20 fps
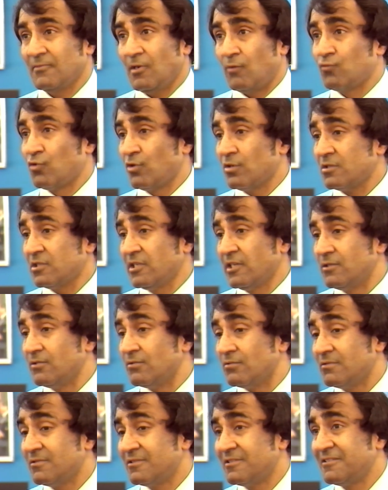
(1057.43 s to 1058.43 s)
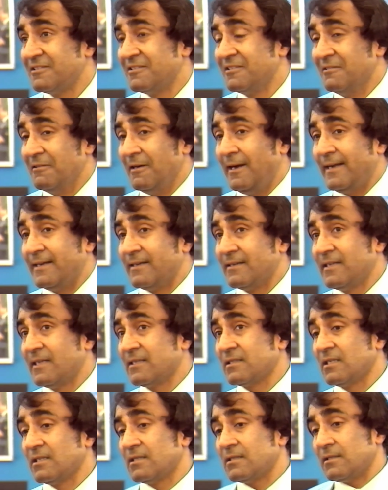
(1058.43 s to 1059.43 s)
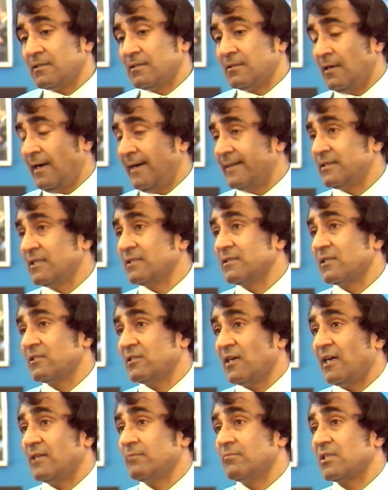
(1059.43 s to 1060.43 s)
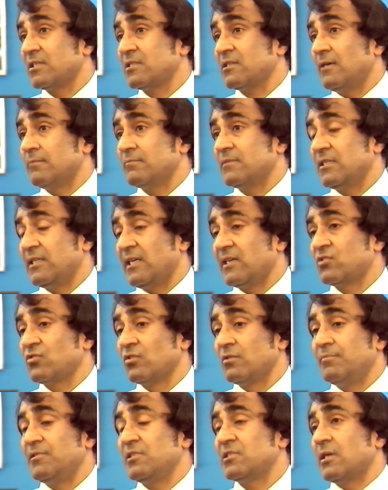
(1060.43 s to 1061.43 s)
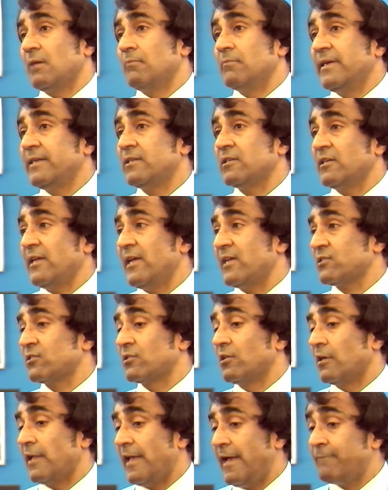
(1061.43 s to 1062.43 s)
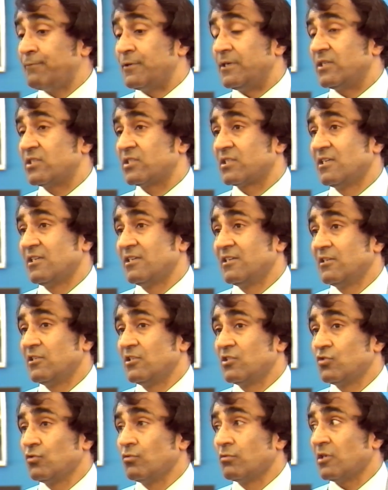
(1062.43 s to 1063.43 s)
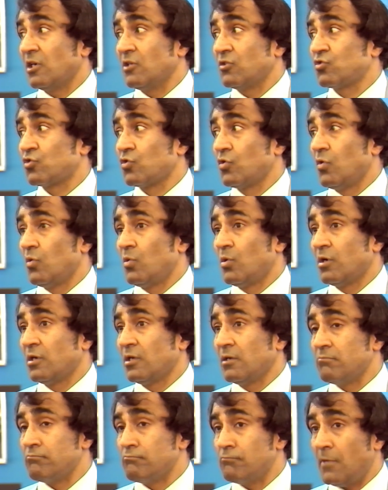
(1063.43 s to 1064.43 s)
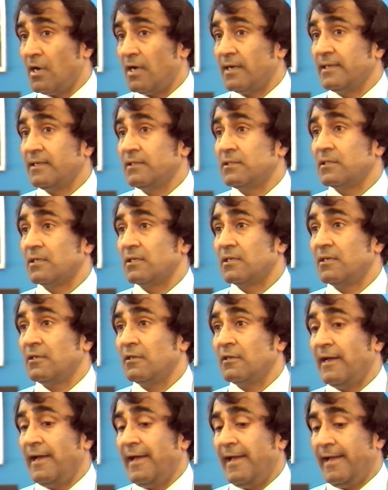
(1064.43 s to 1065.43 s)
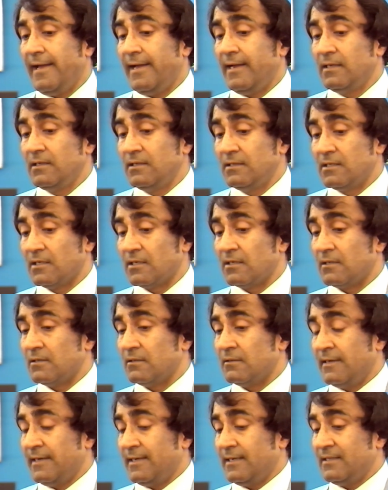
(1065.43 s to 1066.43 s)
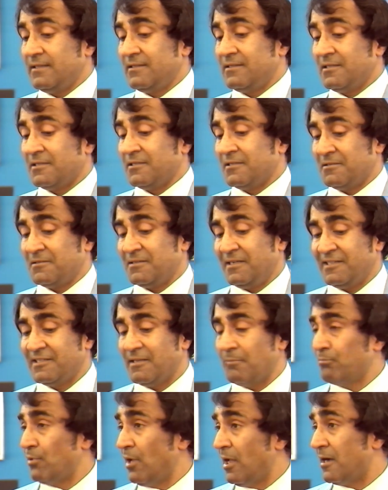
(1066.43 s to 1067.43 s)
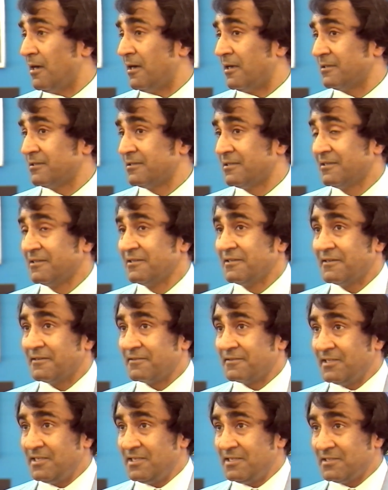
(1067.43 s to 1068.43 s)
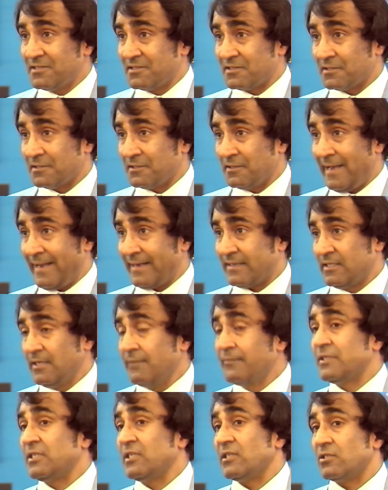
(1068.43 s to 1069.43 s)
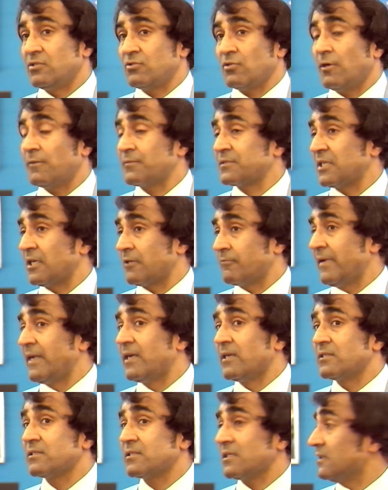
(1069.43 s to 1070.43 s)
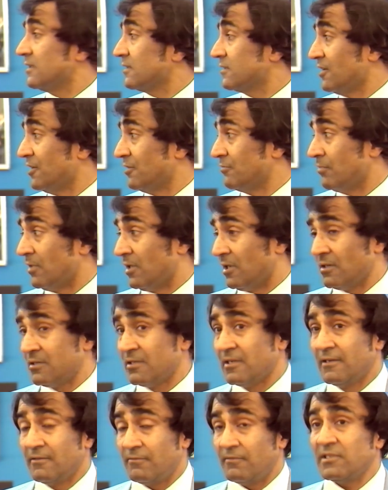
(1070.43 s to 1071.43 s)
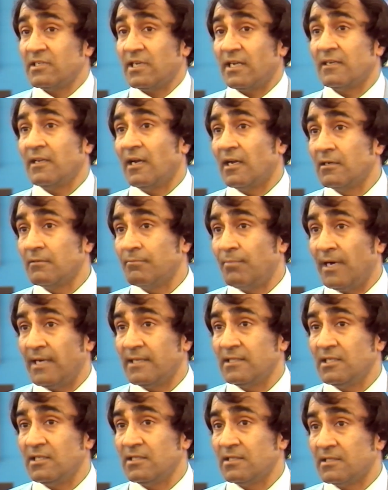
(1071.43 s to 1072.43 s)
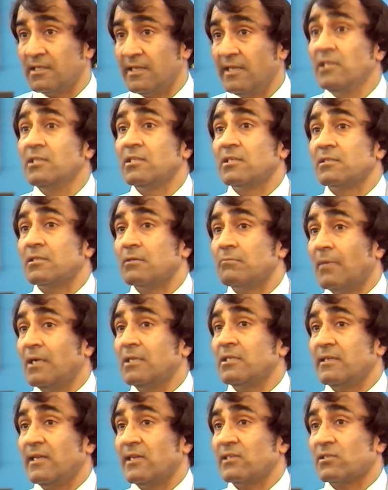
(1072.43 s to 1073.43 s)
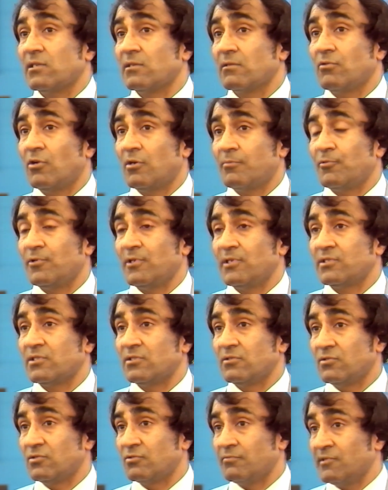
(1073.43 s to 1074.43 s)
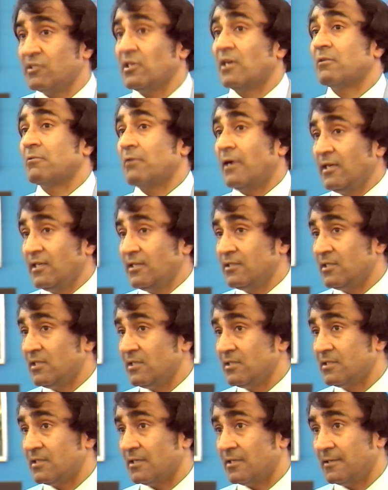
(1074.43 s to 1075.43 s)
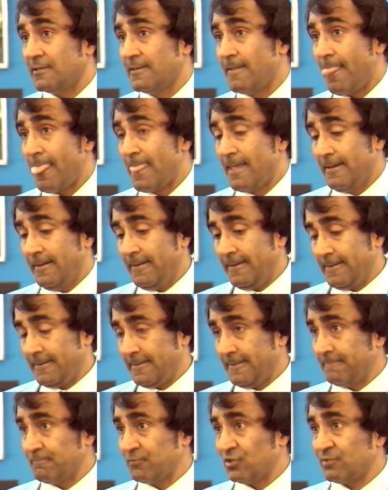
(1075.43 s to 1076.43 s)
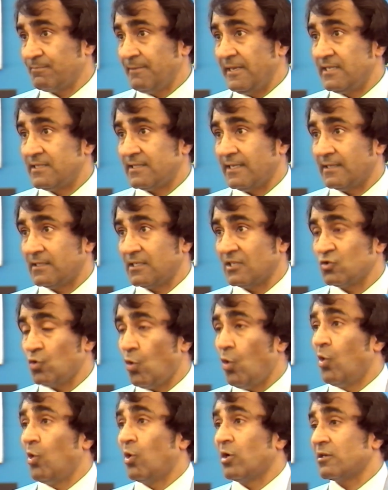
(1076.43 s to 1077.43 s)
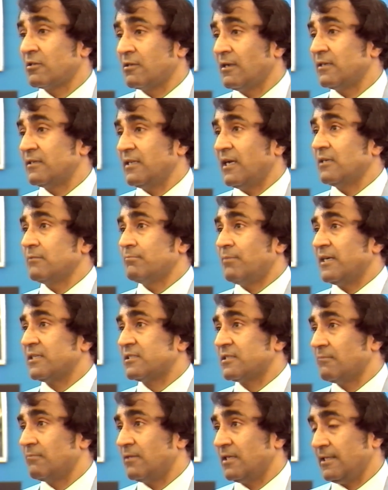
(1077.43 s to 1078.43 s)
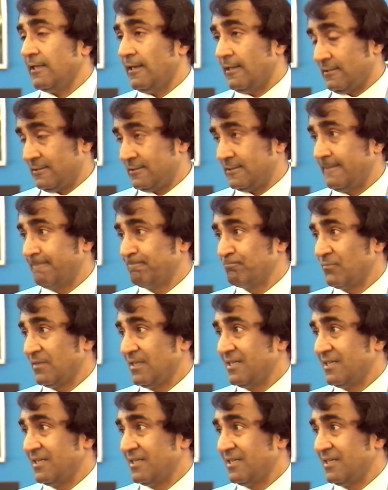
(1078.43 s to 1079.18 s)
Of course they do. And this is, uh, I think the time has come that there should be some international efforts to control, monitor, and, uh, and, uh, and the plan these uh, activities of surveillance in the third world, which are done by these either the multinational corporations which are running these uh, um, space centers or done by somebody else.